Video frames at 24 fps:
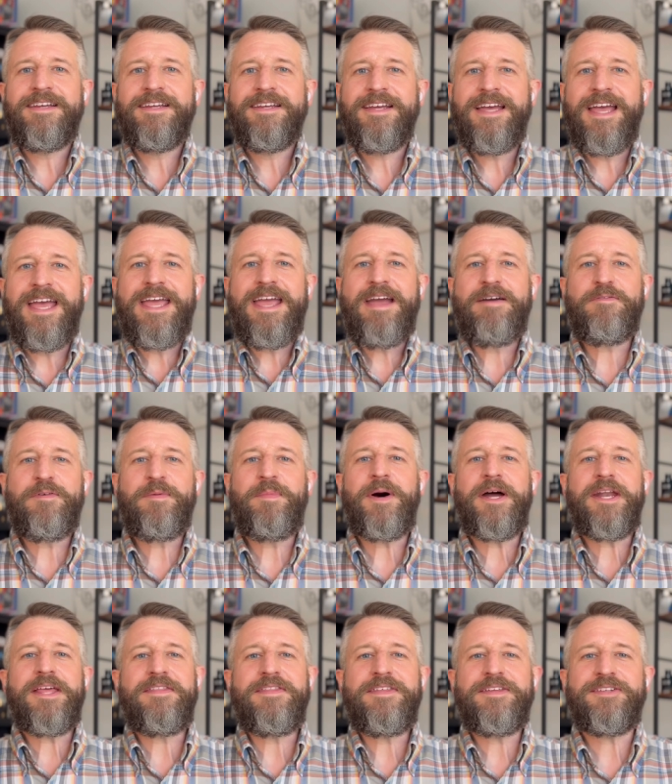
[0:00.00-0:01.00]
Hey
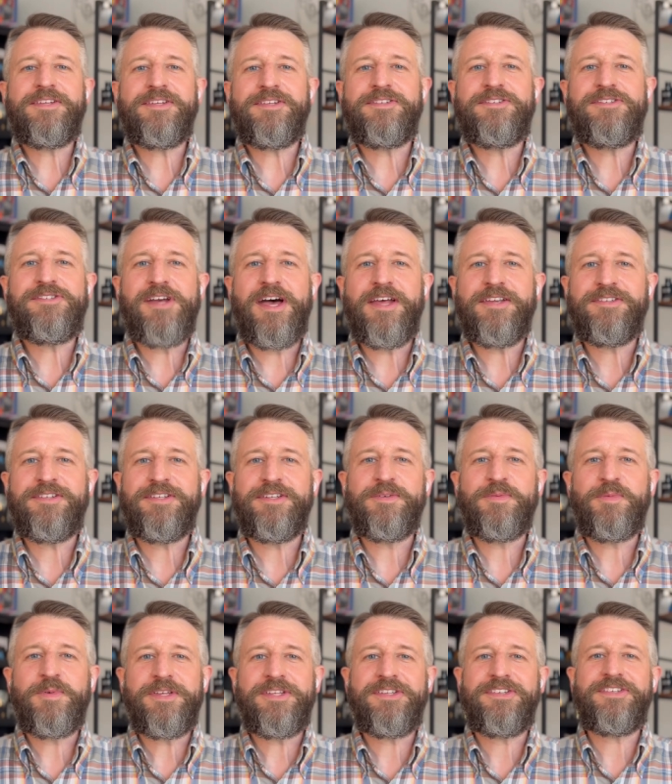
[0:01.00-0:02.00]
everybody, this is
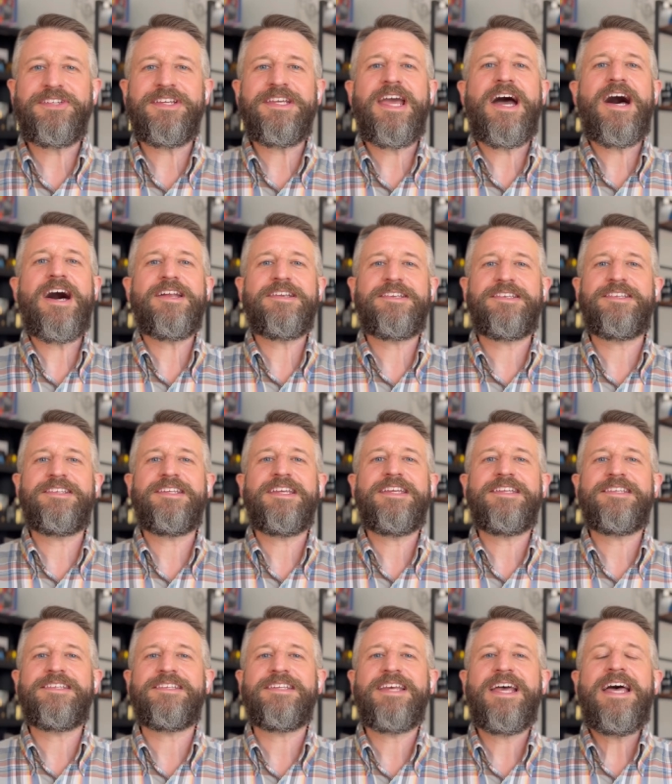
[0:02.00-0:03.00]
Justin with Sillage
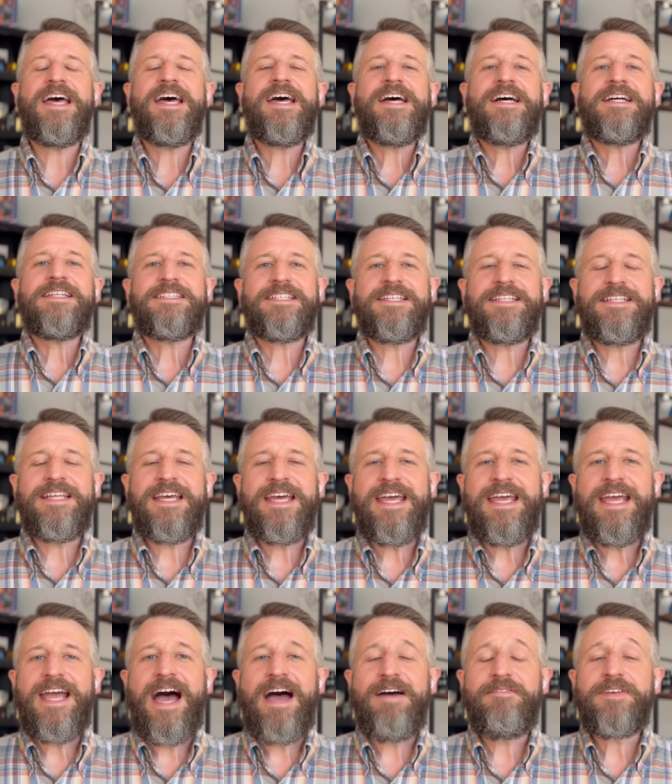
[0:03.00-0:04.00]
Scents.
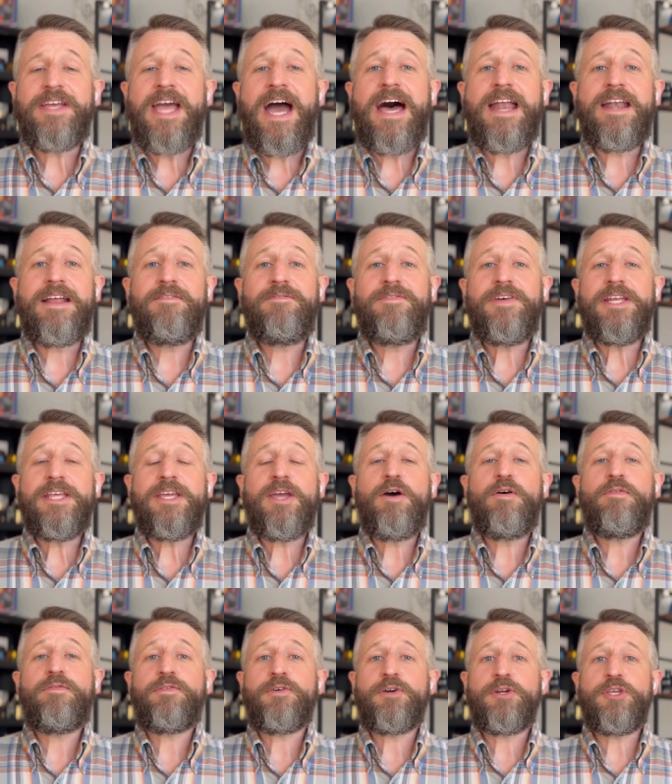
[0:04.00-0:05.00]
Today I've got a video
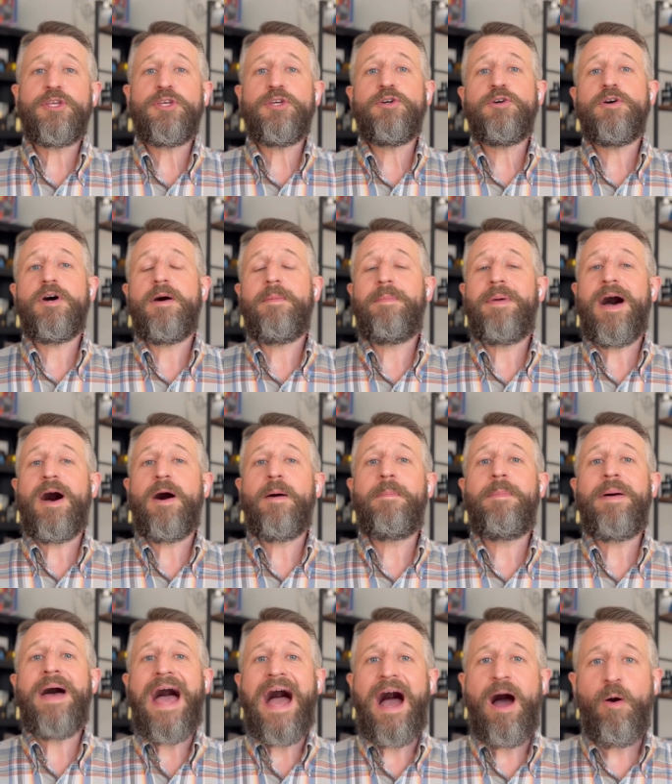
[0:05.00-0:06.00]
for you about
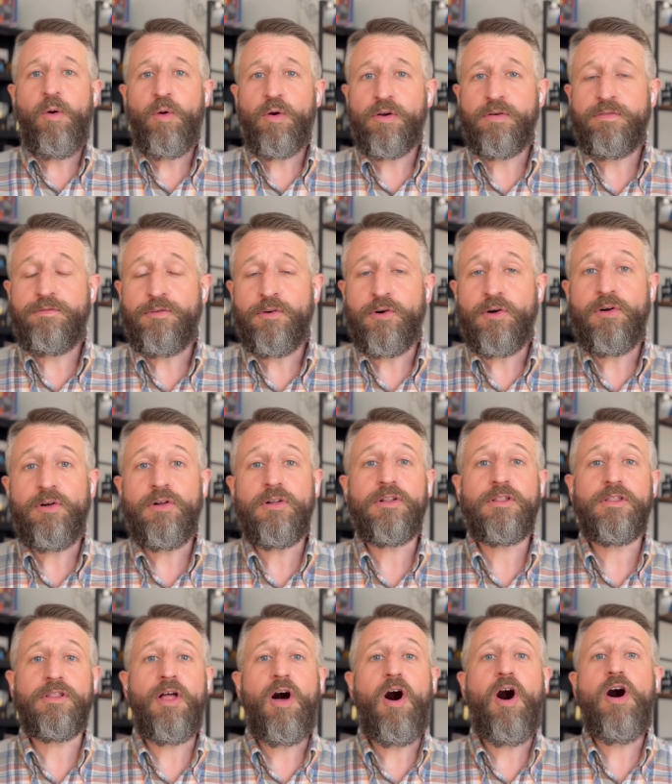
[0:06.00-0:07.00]
powerful,
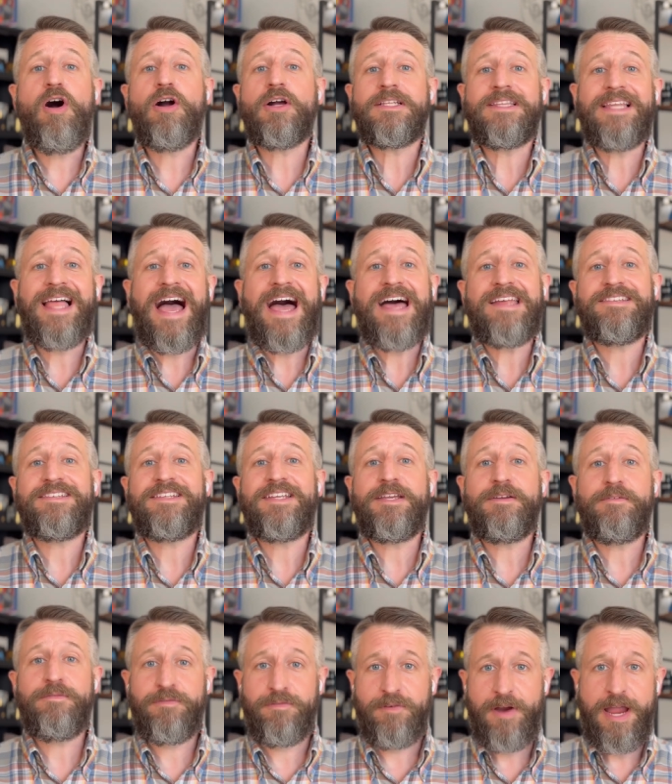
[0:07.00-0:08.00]

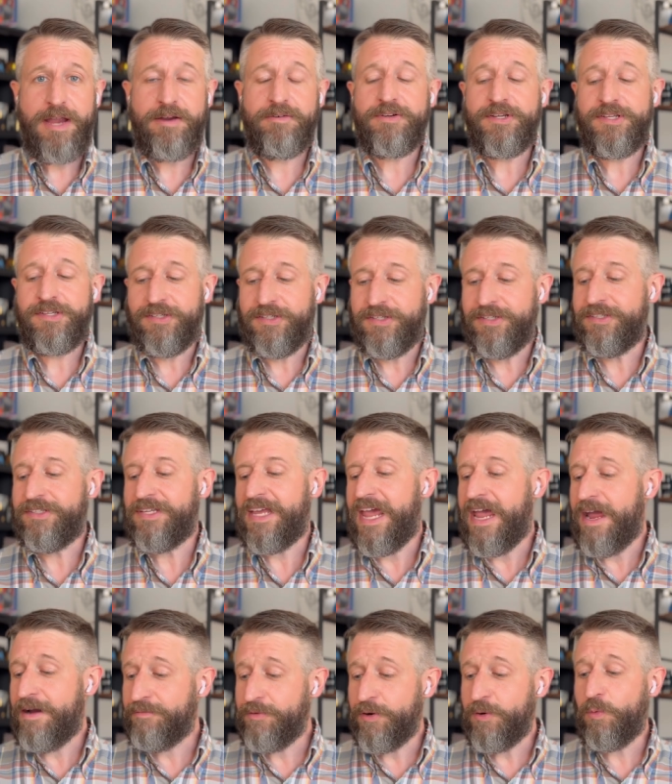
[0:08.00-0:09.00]
long-lasting fragrances.
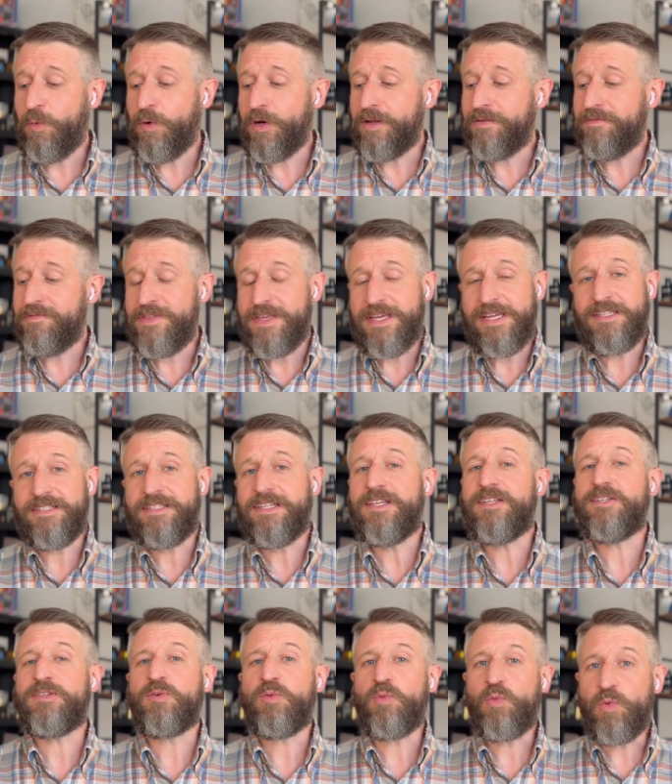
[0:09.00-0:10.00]
Every one of these
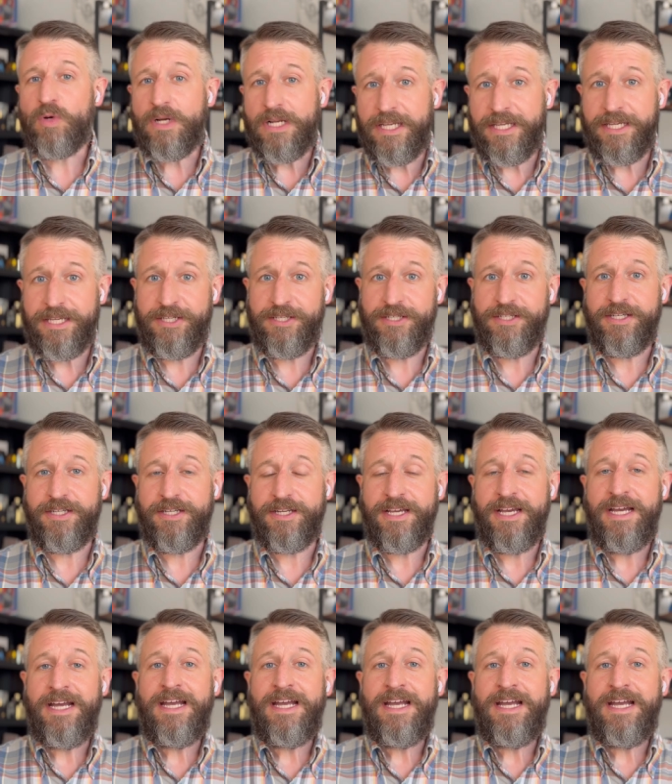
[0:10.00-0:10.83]
is really good.